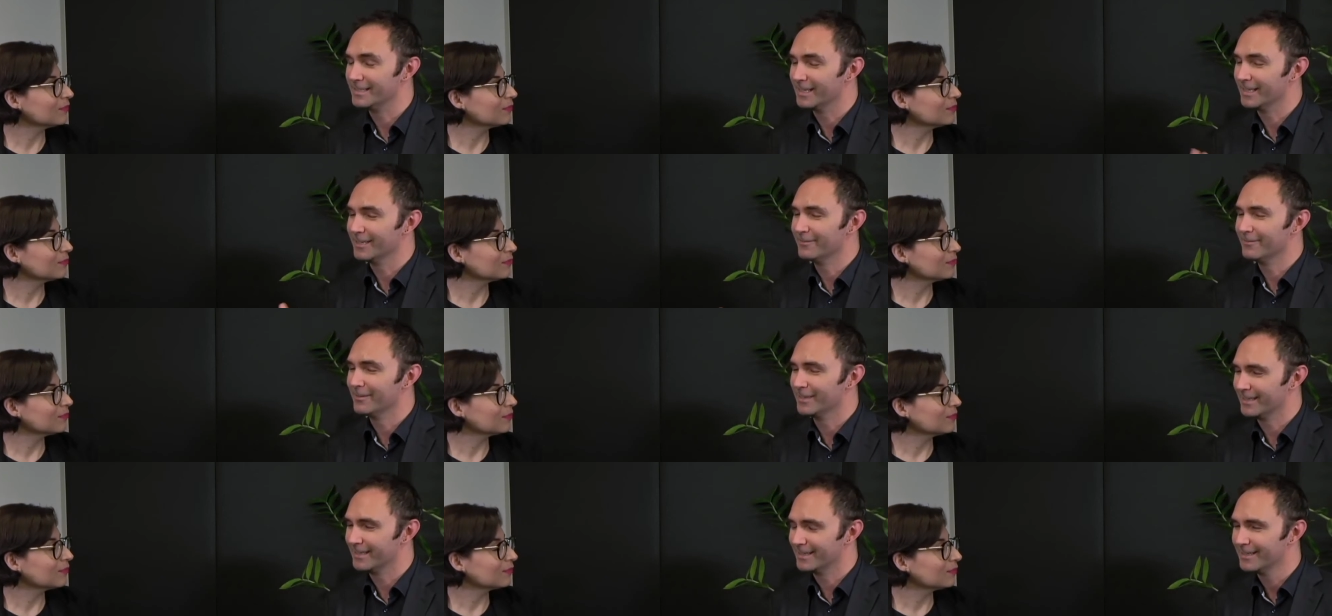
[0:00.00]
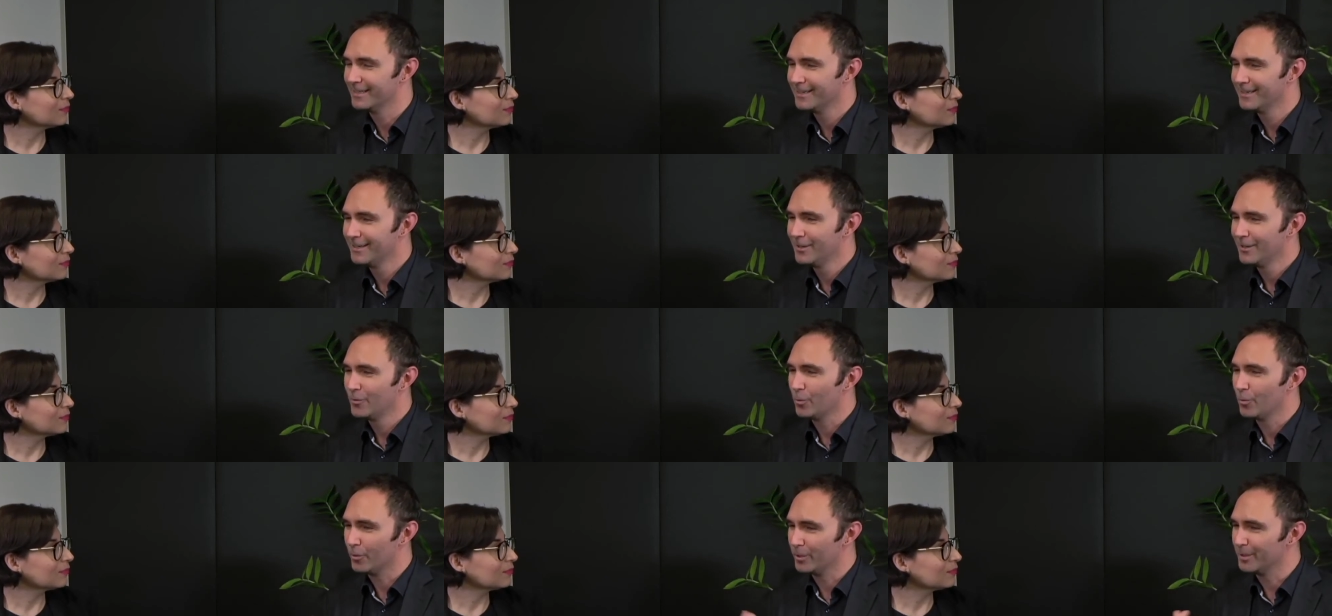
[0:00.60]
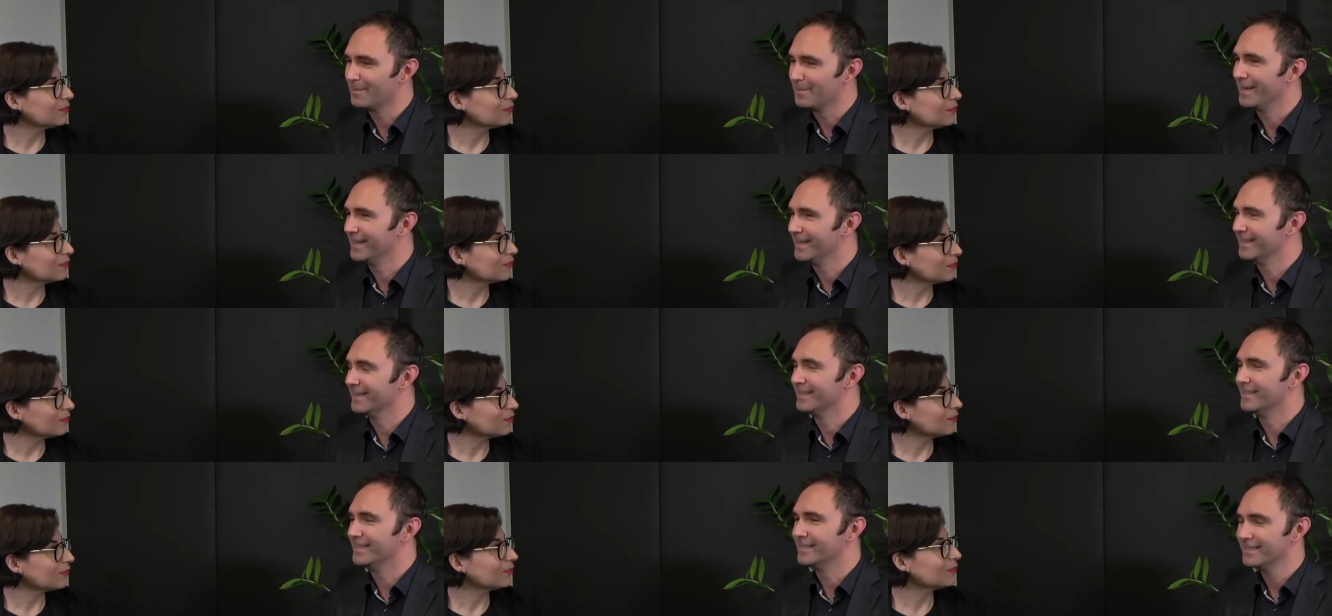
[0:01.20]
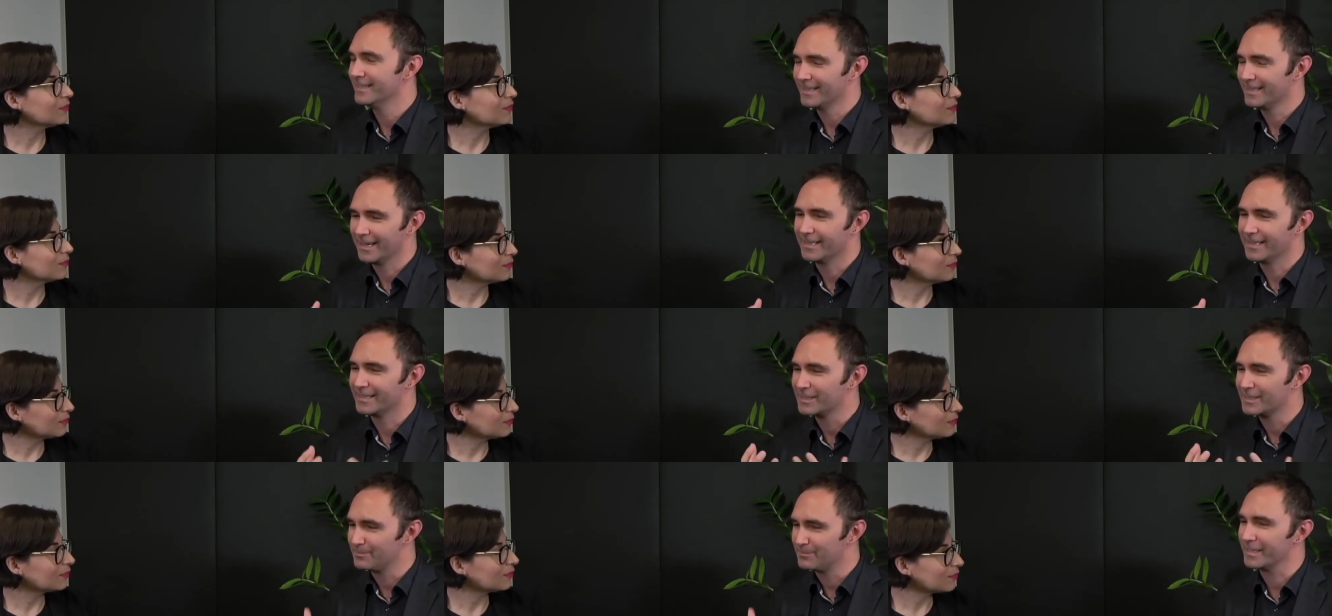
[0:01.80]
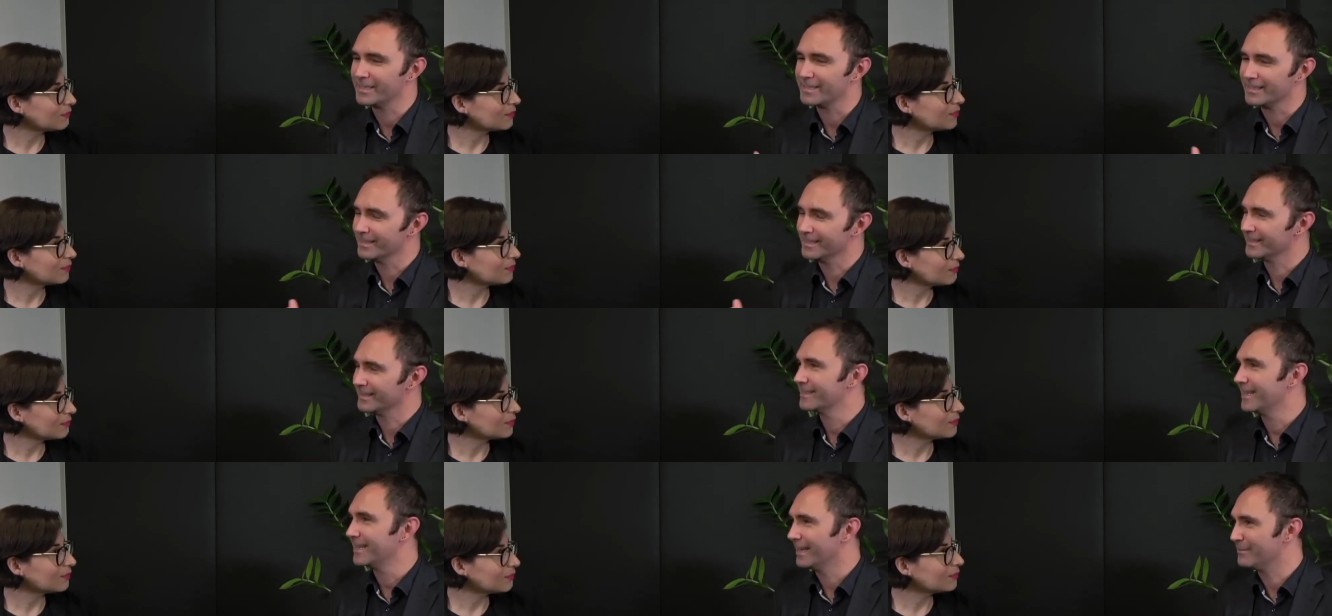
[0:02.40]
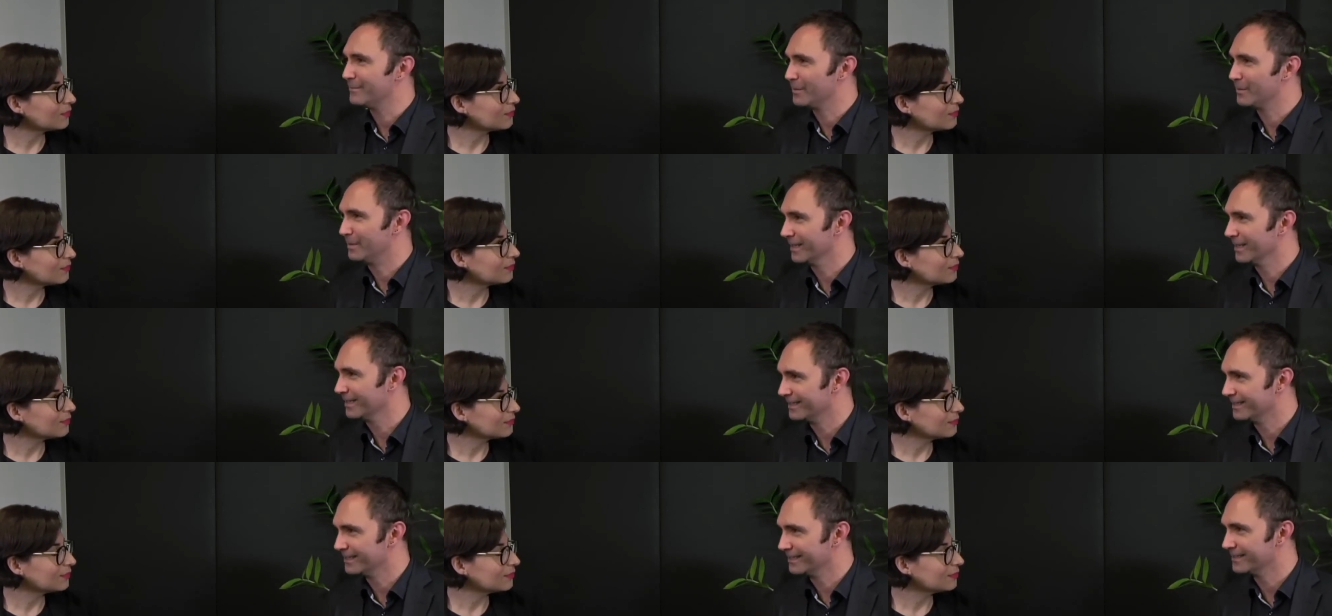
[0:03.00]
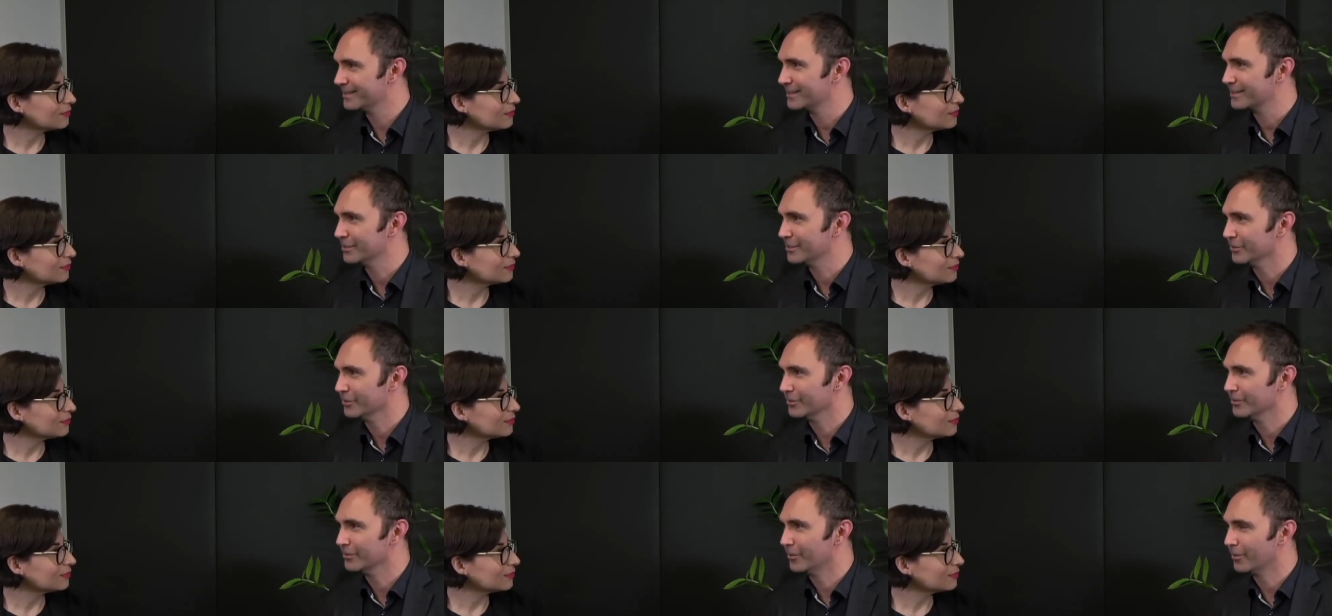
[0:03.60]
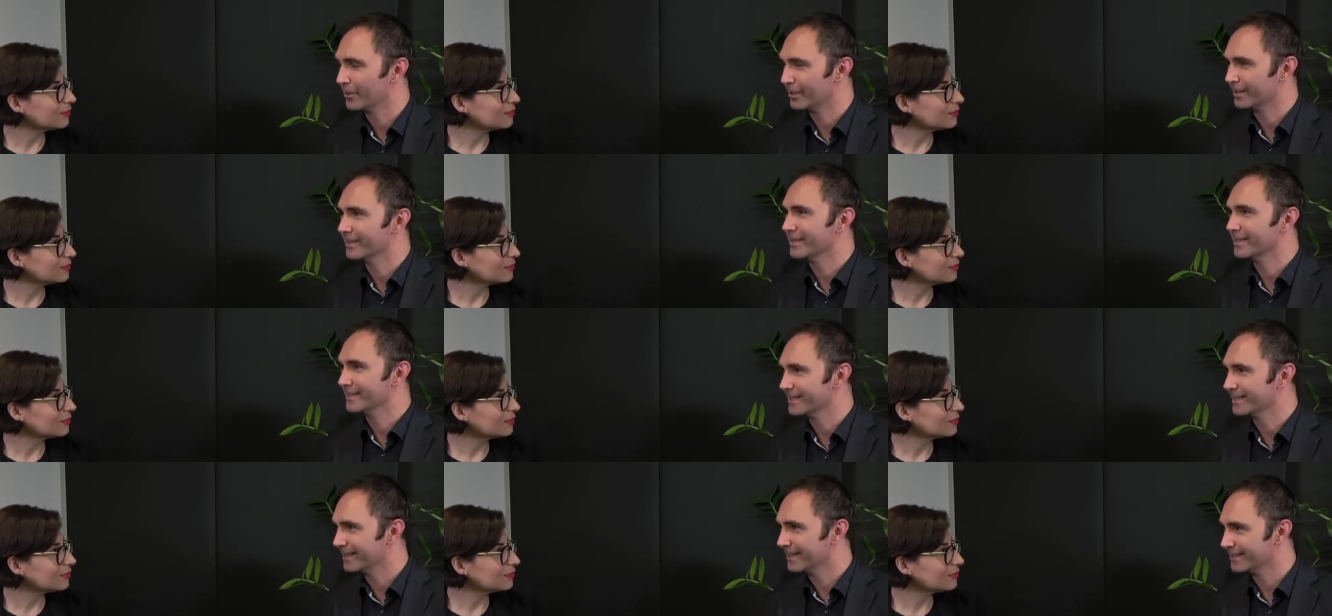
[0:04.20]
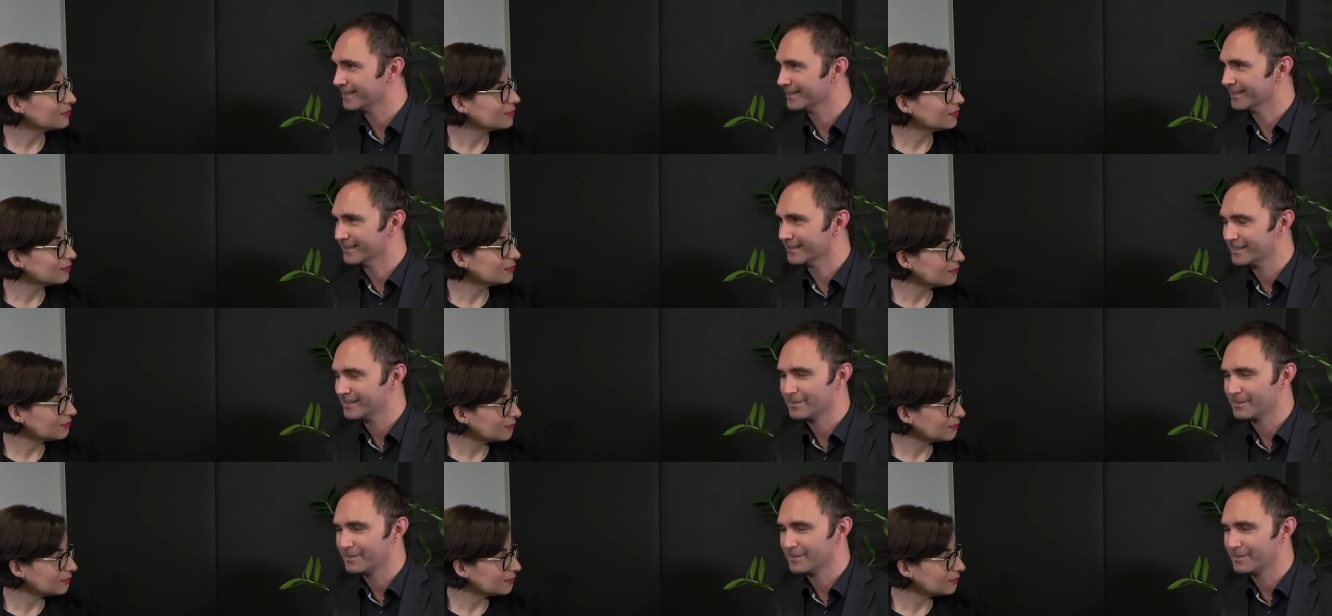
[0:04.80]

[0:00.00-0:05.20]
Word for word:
Speaker 1: deliver automated uh, specialist capabilities to organizations to